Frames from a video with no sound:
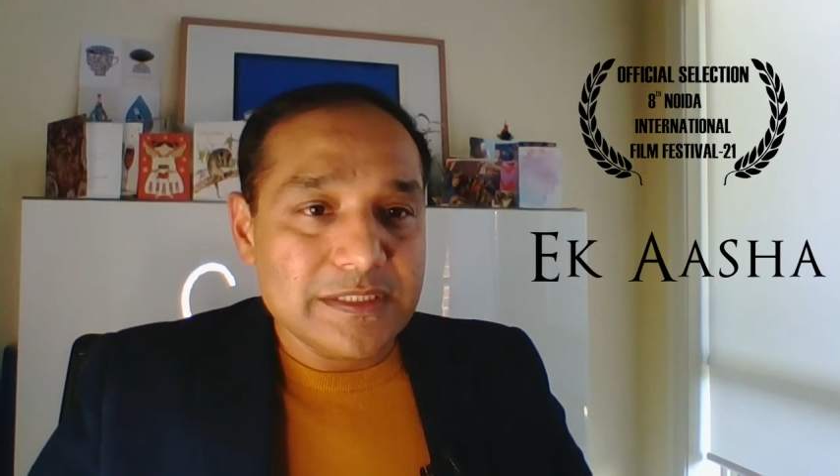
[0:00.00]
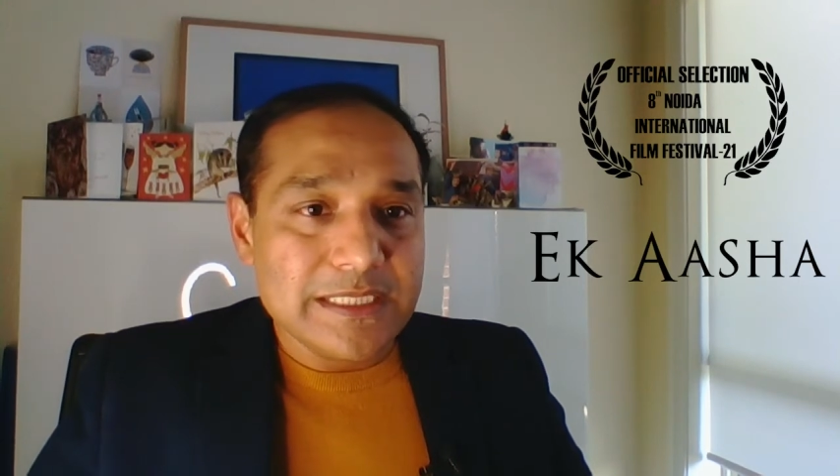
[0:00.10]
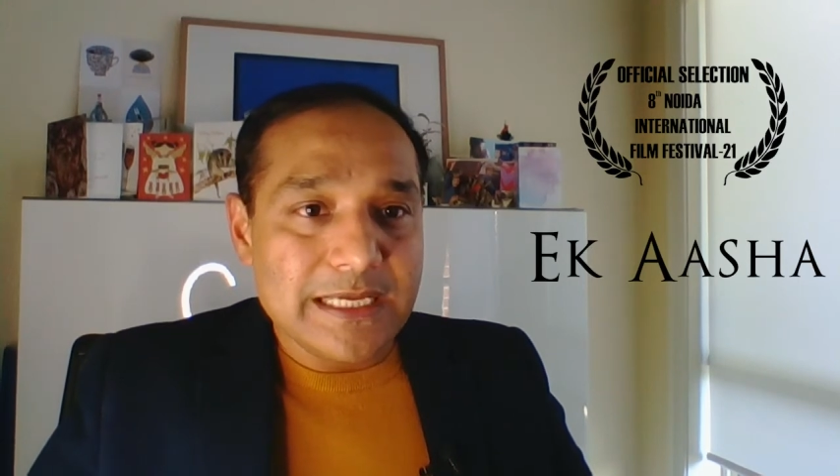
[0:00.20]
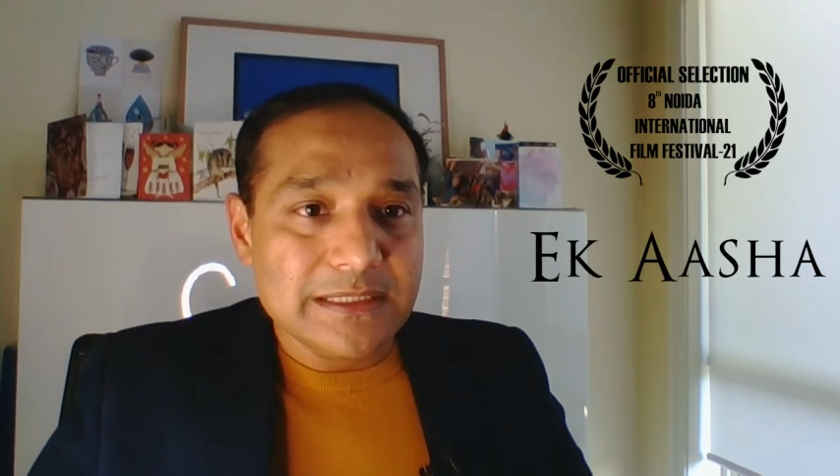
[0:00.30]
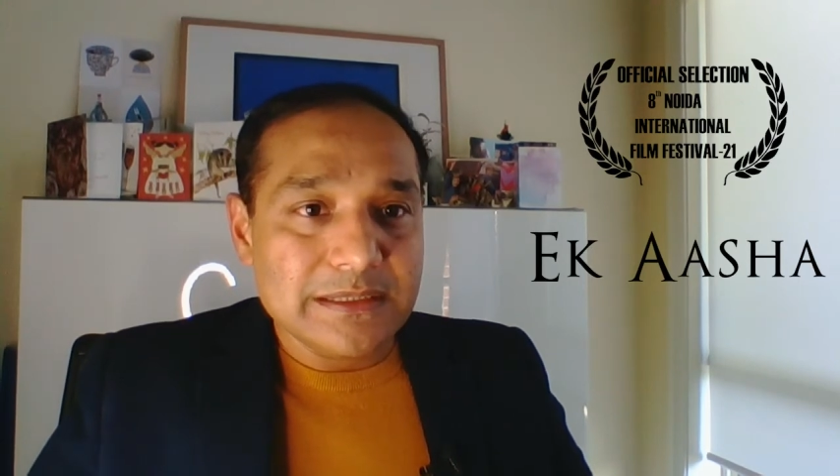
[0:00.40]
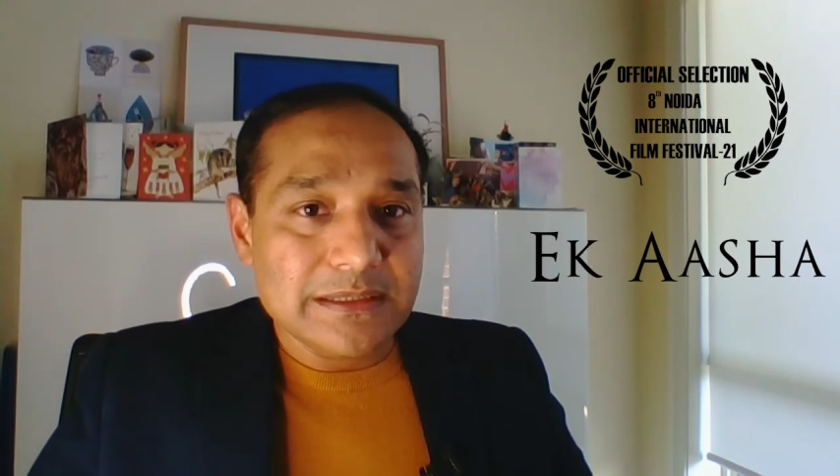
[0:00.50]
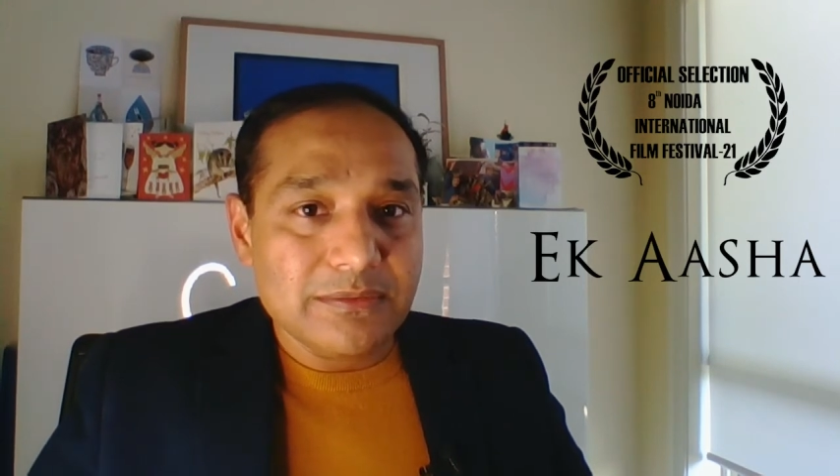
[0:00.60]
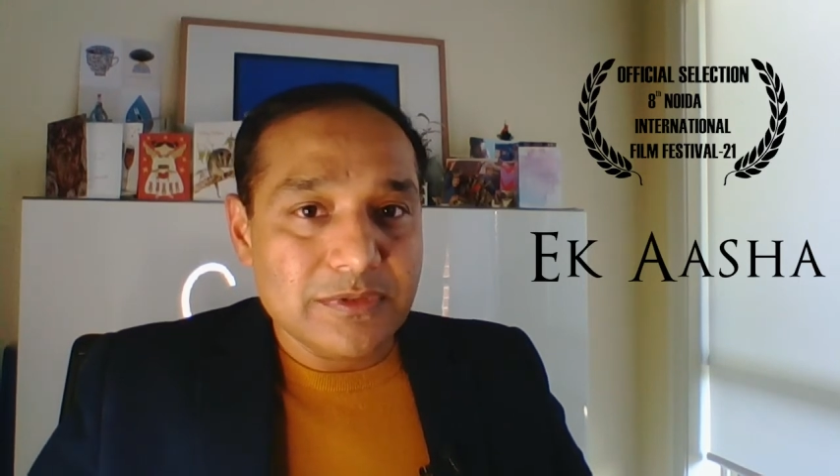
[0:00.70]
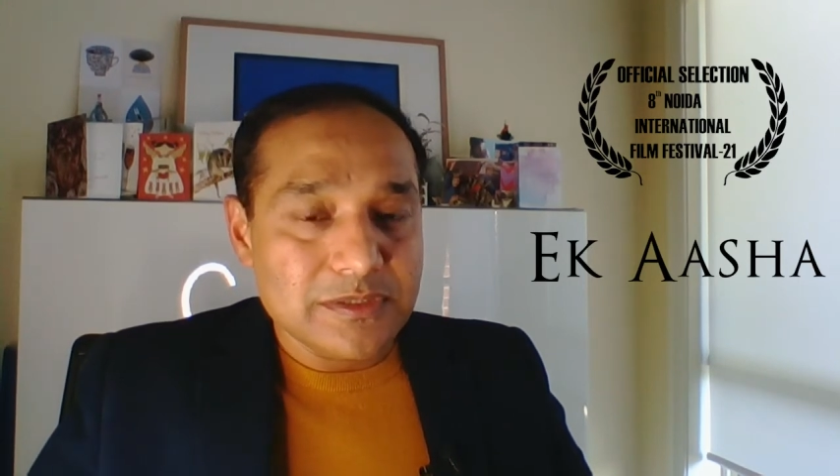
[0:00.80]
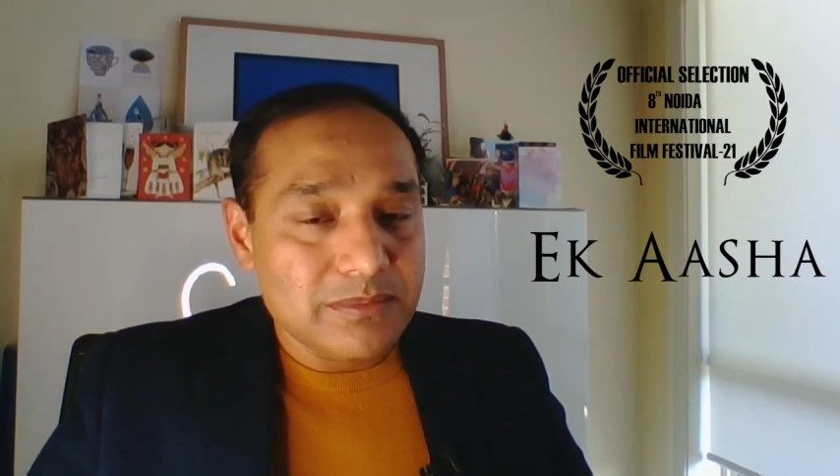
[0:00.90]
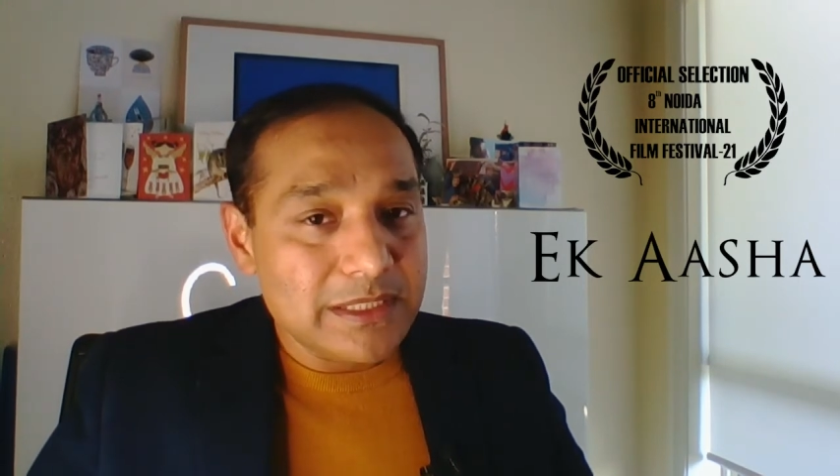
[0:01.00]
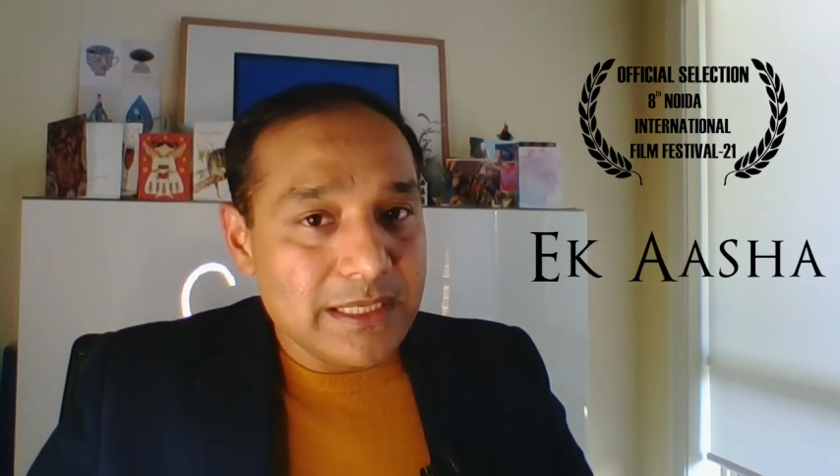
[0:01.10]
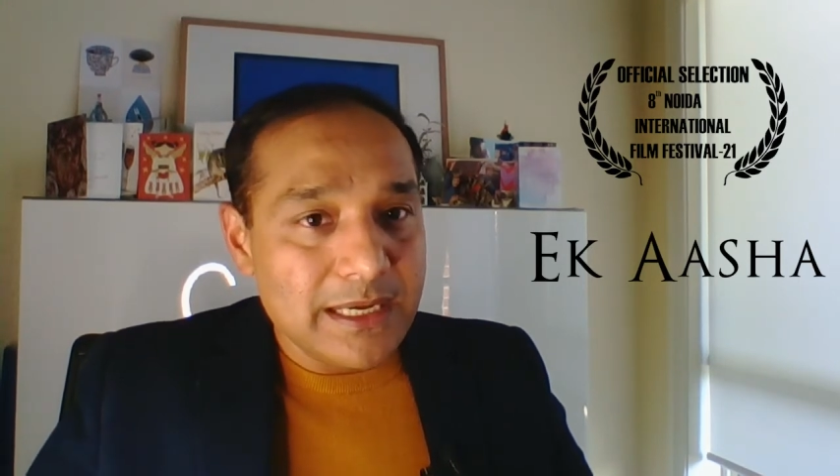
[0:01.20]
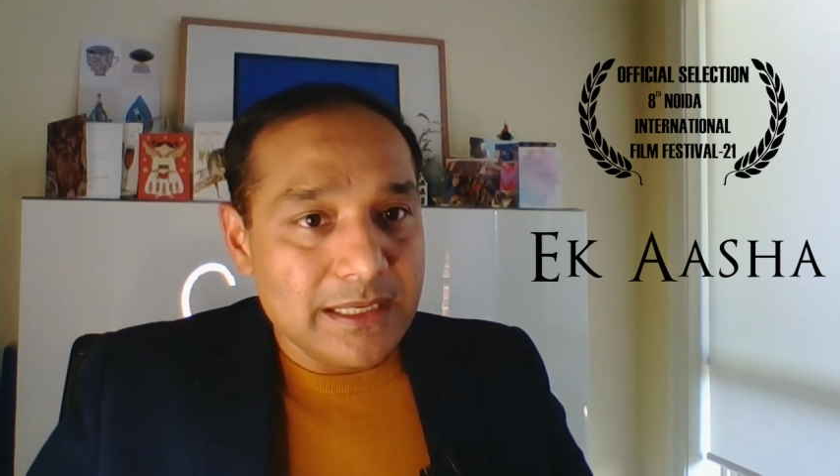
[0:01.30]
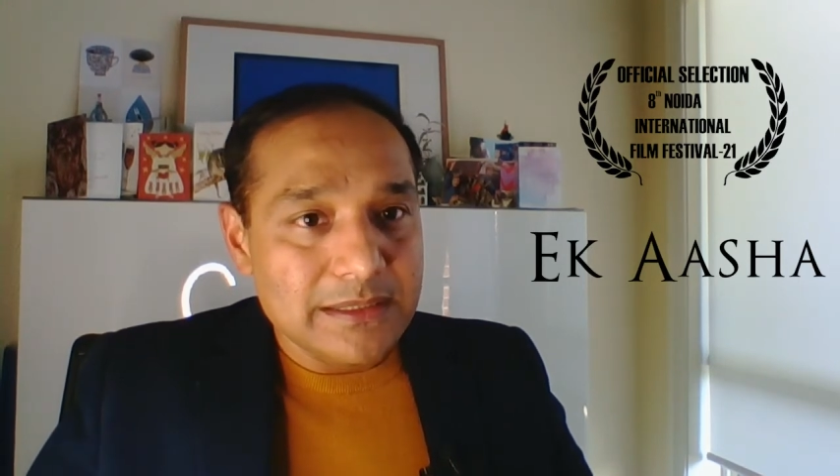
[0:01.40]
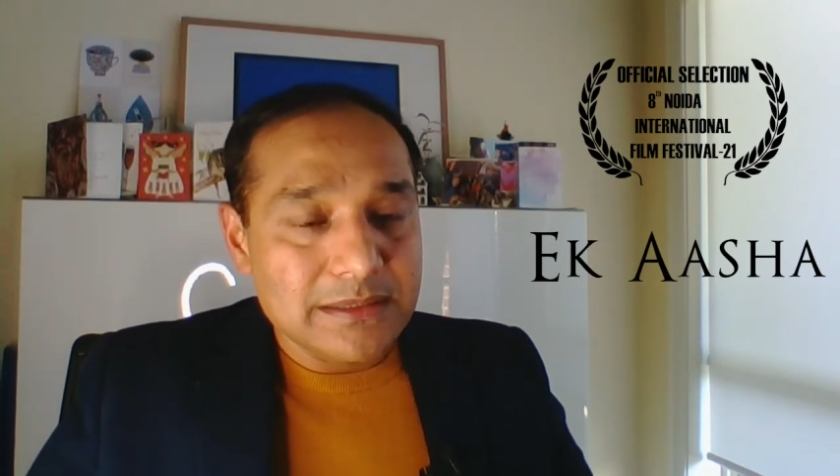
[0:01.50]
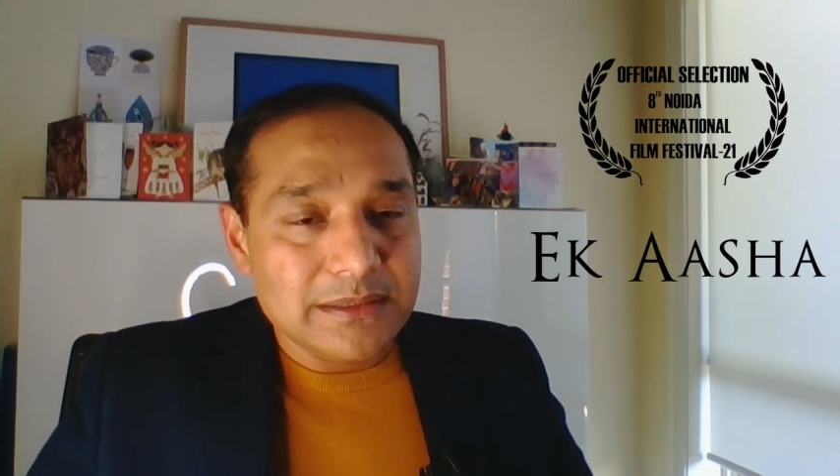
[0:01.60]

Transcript: set was a bit hard.